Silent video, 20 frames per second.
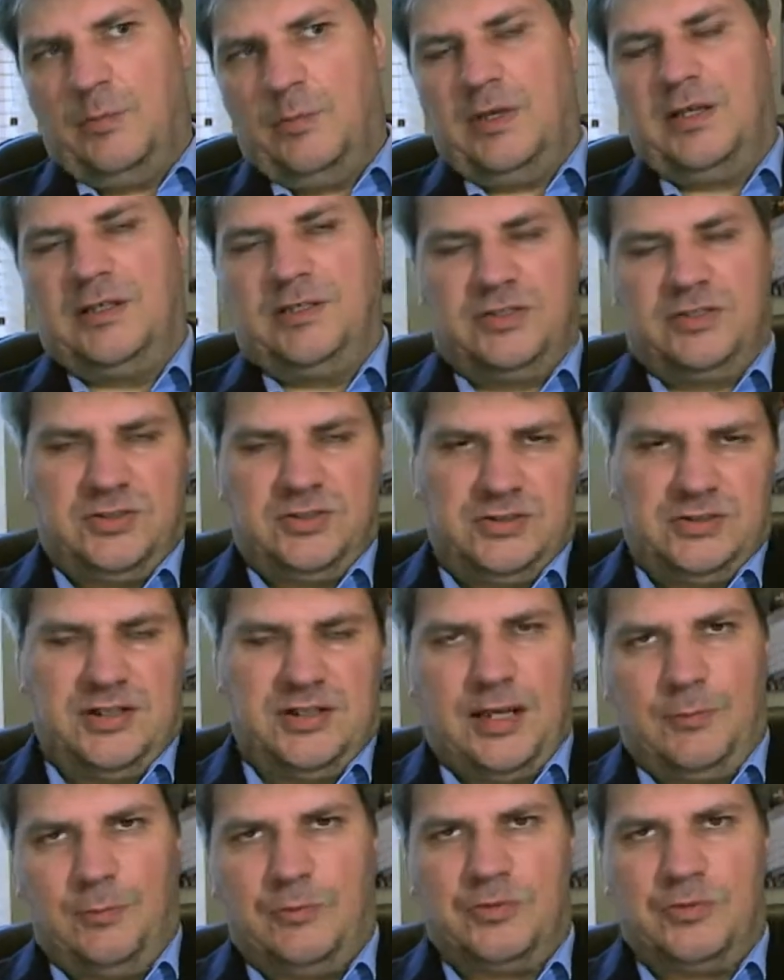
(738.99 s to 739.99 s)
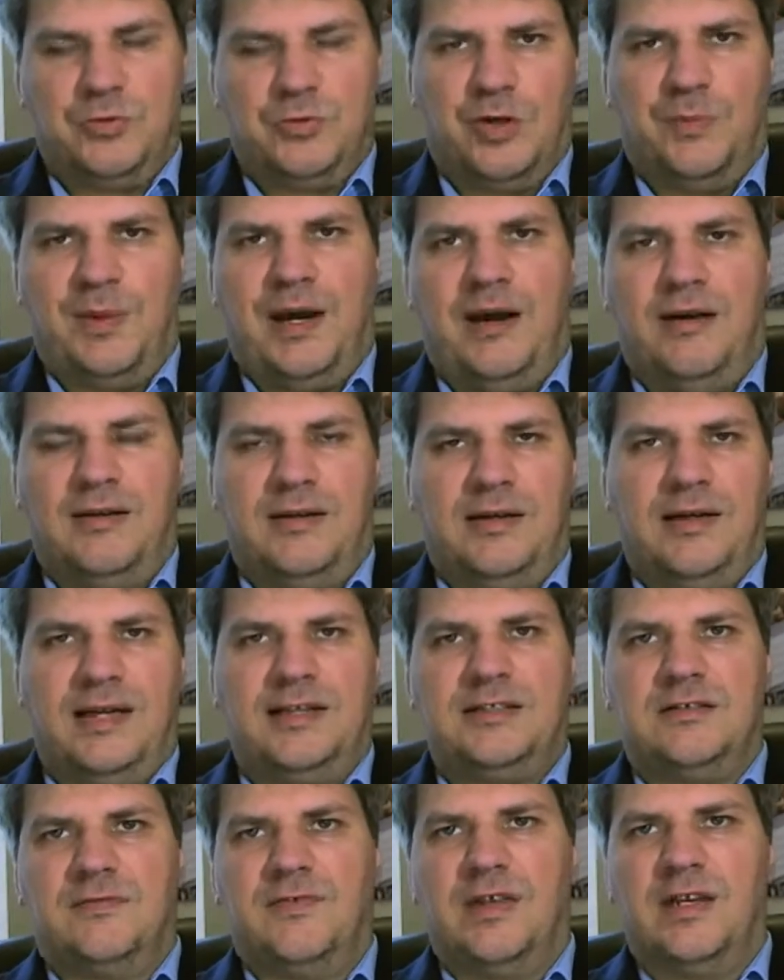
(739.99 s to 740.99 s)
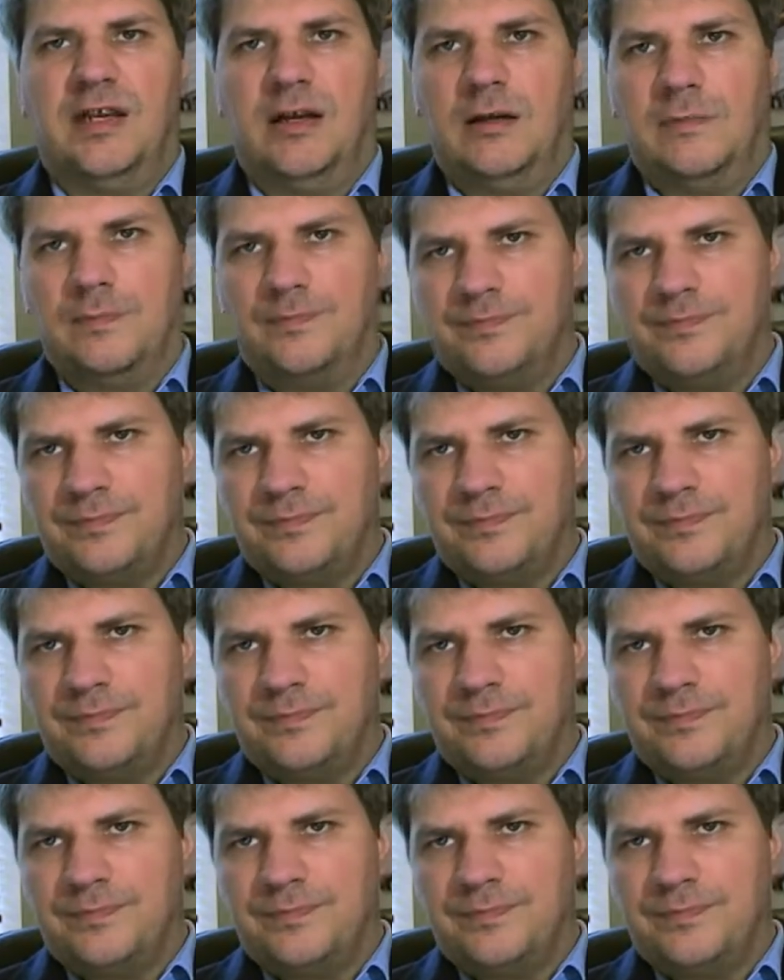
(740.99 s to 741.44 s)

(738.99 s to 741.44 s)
which again we'll talk about in a later video.